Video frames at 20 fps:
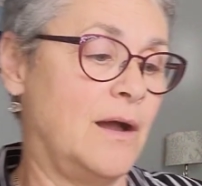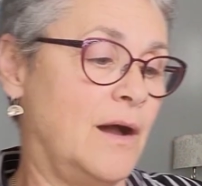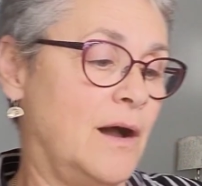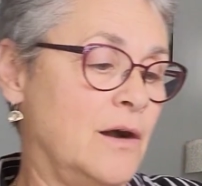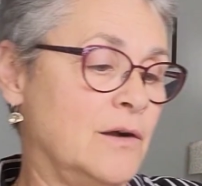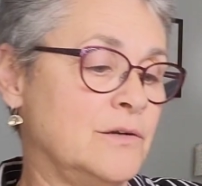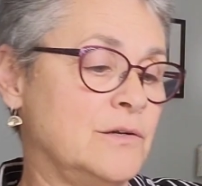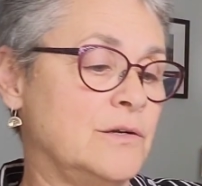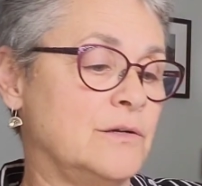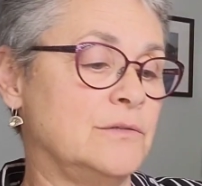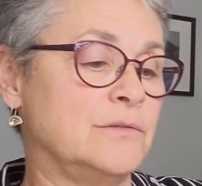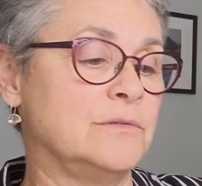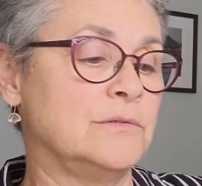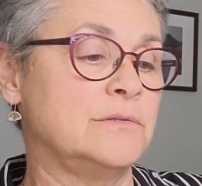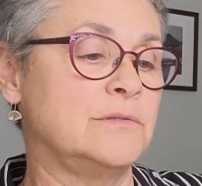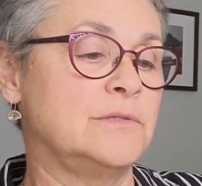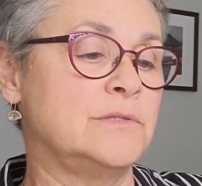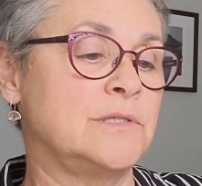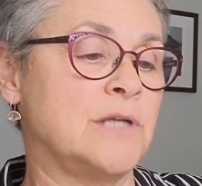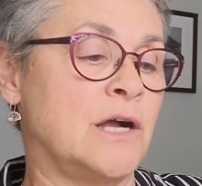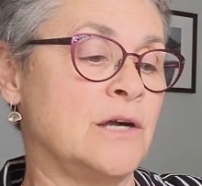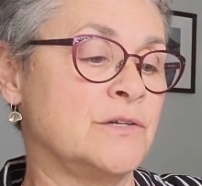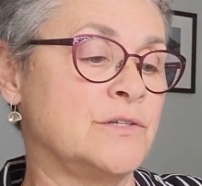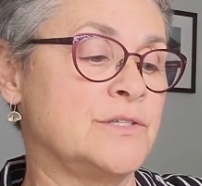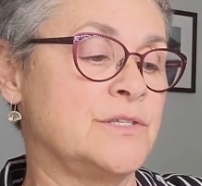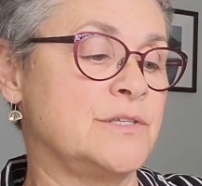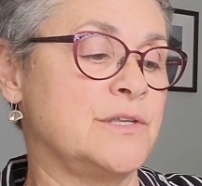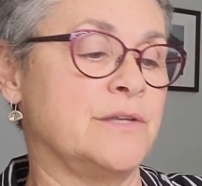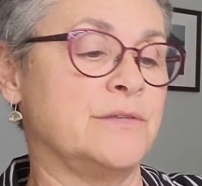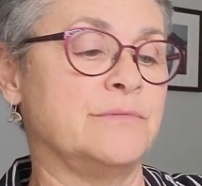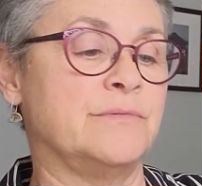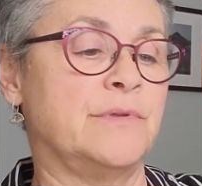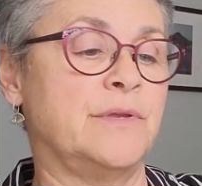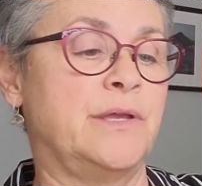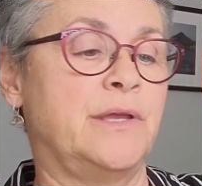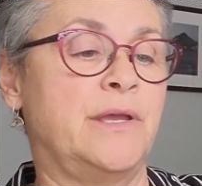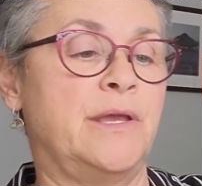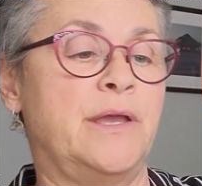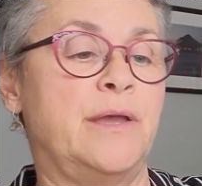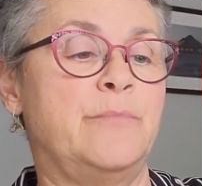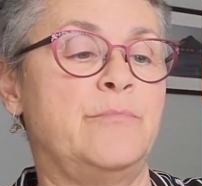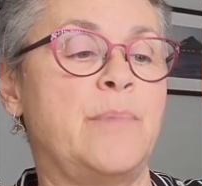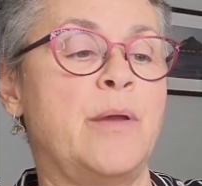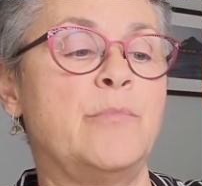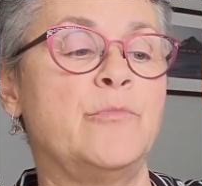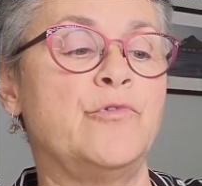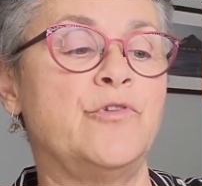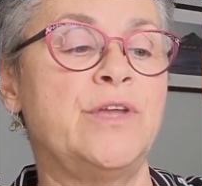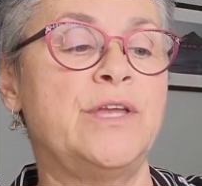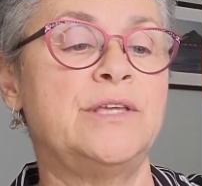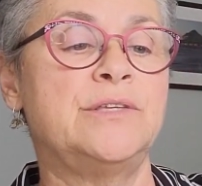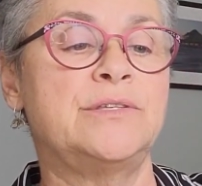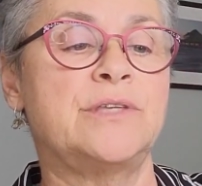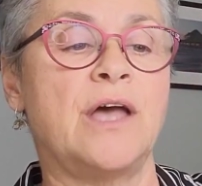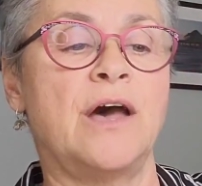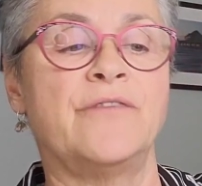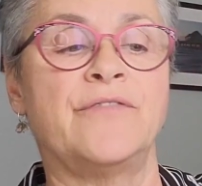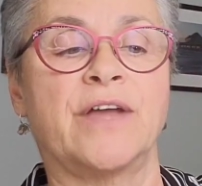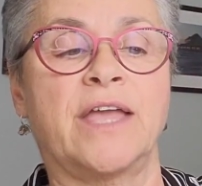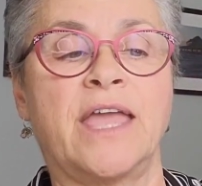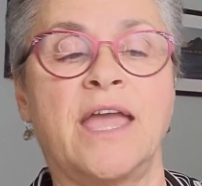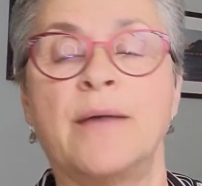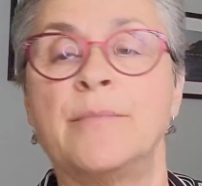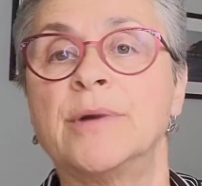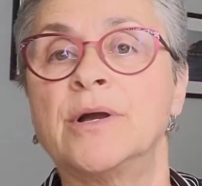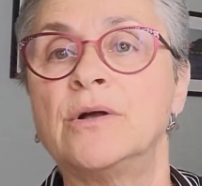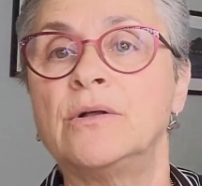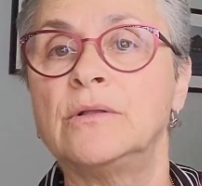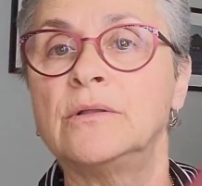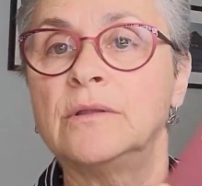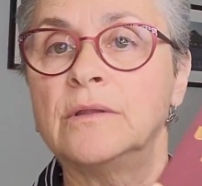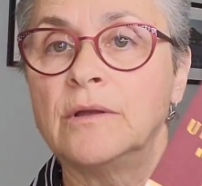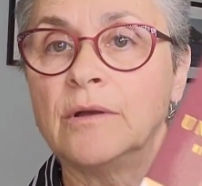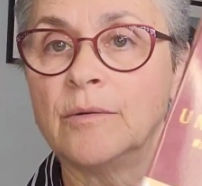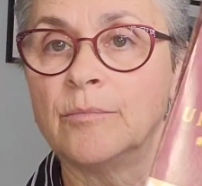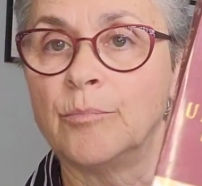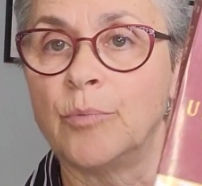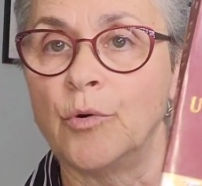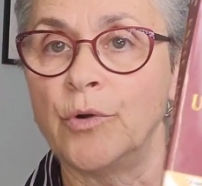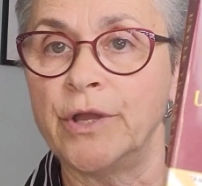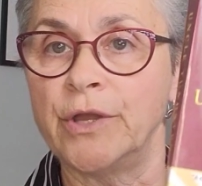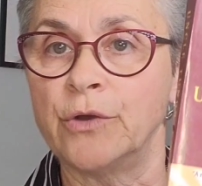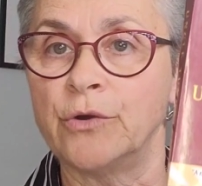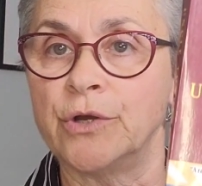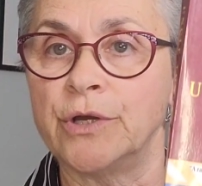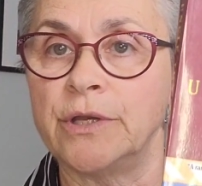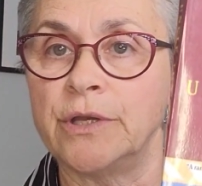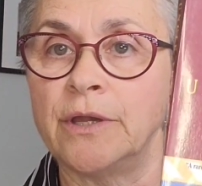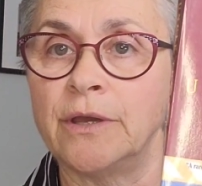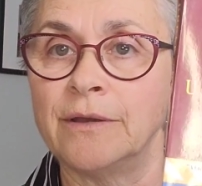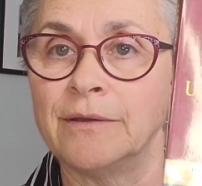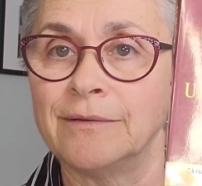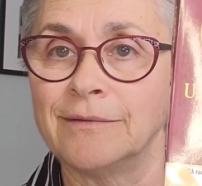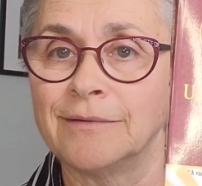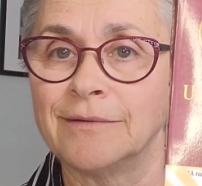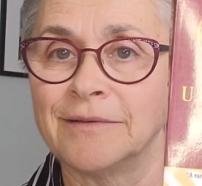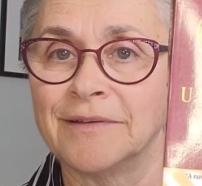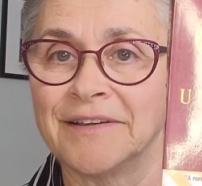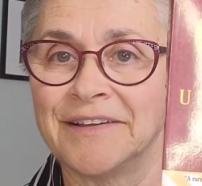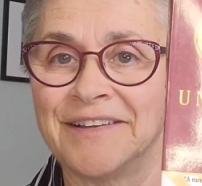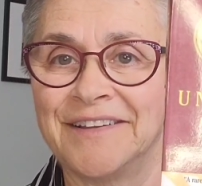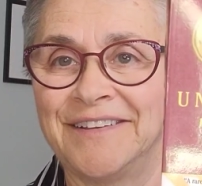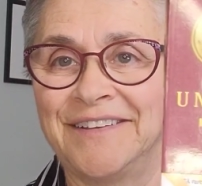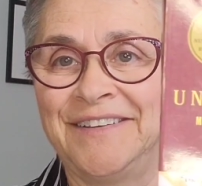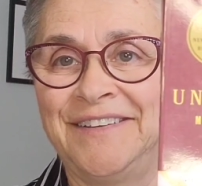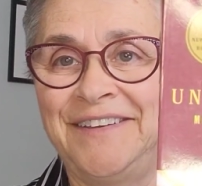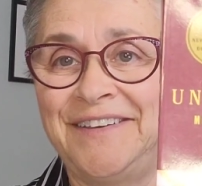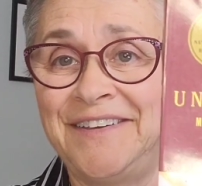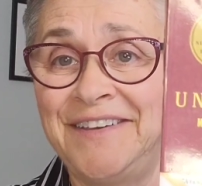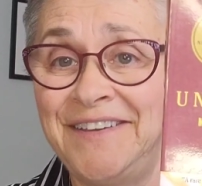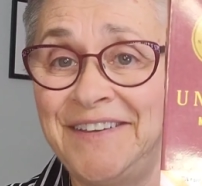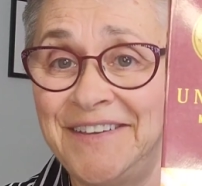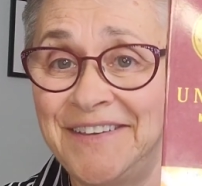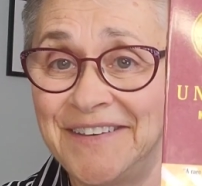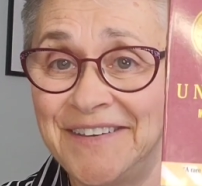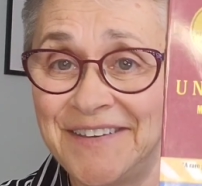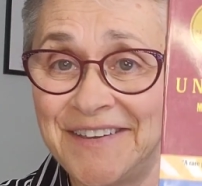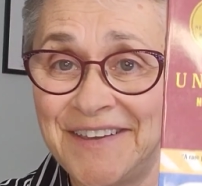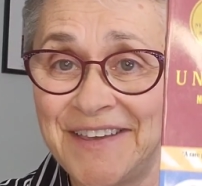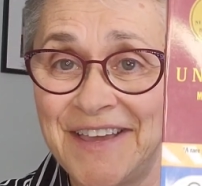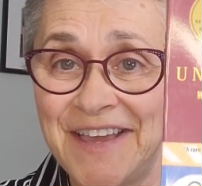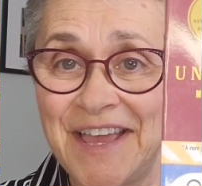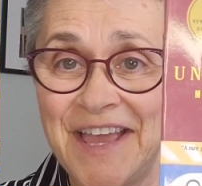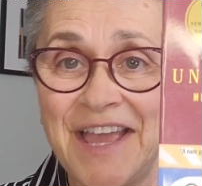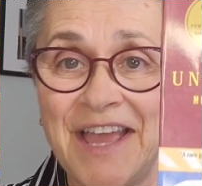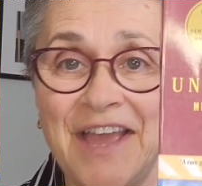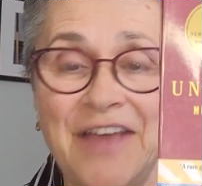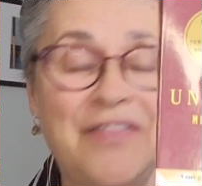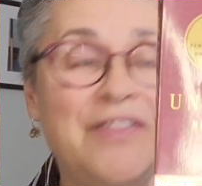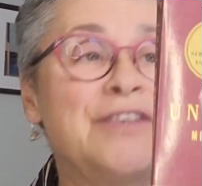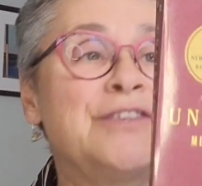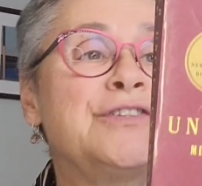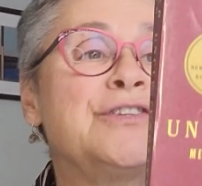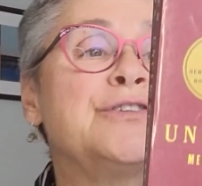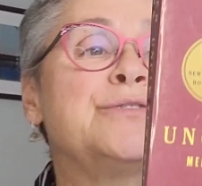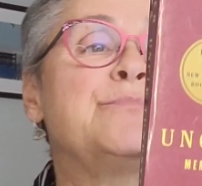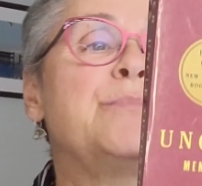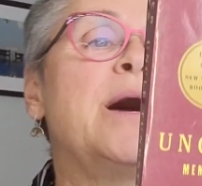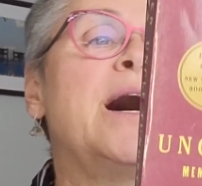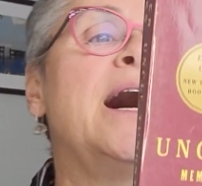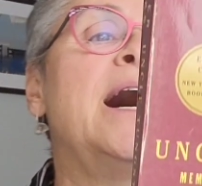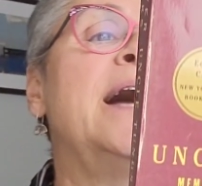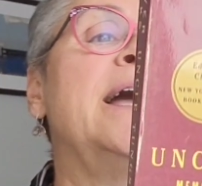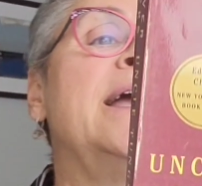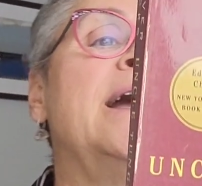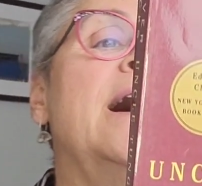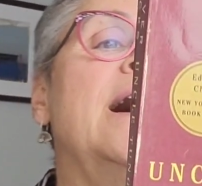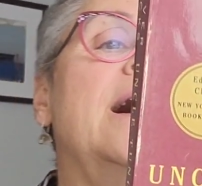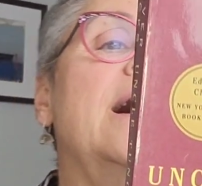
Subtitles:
Uncle Tungsten, Memories of a Chemical Boyhood. And this is by